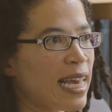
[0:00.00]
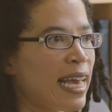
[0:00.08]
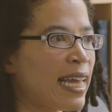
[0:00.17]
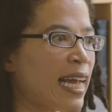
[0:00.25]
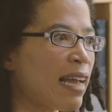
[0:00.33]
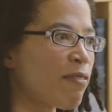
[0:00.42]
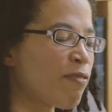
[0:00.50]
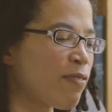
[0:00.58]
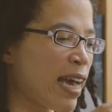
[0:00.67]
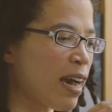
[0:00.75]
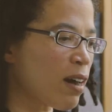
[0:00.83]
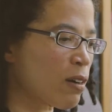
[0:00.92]
And I
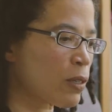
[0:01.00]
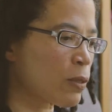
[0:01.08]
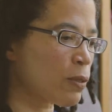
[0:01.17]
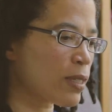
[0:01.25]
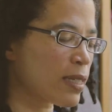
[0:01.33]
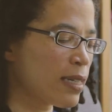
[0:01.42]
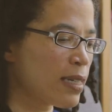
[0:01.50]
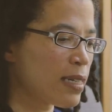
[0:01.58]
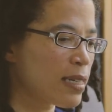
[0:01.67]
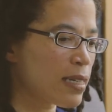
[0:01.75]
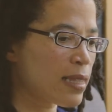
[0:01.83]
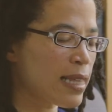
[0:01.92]
found
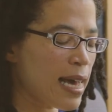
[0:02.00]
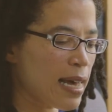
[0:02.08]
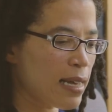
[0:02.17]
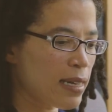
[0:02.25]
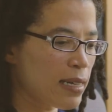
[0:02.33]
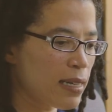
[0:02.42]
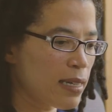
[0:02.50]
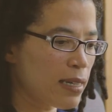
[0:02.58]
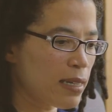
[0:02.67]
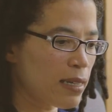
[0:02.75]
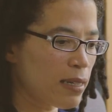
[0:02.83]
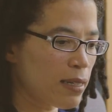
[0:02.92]
that
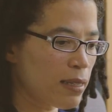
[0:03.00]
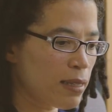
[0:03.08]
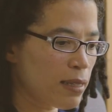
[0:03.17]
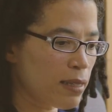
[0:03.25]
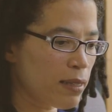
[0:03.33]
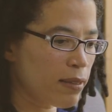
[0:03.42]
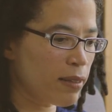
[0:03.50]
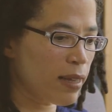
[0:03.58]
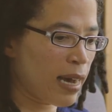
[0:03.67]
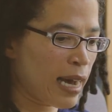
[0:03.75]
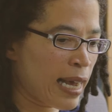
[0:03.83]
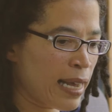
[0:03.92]

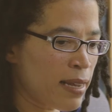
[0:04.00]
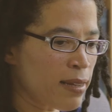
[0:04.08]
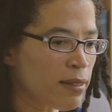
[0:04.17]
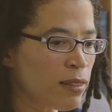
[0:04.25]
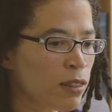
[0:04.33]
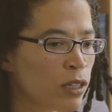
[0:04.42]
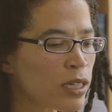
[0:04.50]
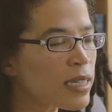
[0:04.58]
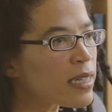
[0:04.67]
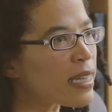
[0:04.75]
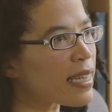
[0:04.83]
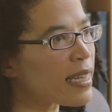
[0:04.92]
I
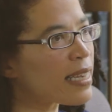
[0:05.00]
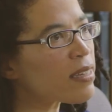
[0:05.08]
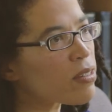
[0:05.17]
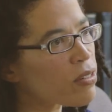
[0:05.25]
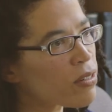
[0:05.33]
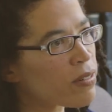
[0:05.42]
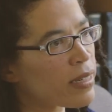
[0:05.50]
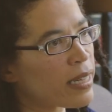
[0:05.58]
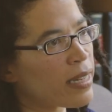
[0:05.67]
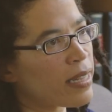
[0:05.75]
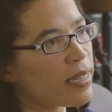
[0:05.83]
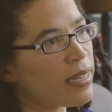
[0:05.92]
looked at
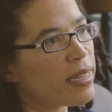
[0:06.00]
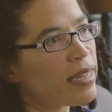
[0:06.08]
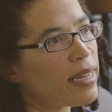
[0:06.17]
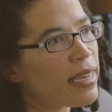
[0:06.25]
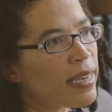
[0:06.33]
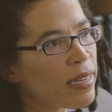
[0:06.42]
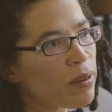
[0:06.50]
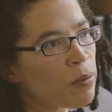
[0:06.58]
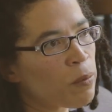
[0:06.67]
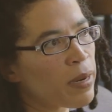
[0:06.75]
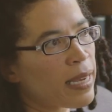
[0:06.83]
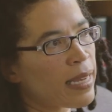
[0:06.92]
history in a
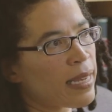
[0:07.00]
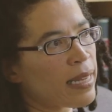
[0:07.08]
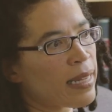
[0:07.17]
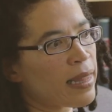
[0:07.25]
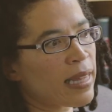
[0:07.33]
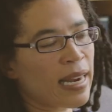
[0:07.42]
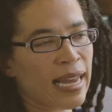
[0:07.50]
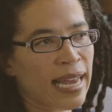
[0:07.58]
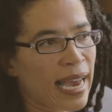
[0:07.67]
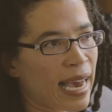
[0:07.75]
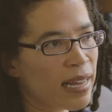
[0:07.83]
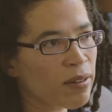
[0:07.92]
way that I
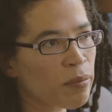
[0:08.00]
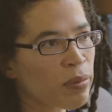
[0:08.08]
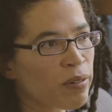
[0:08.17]
hadn't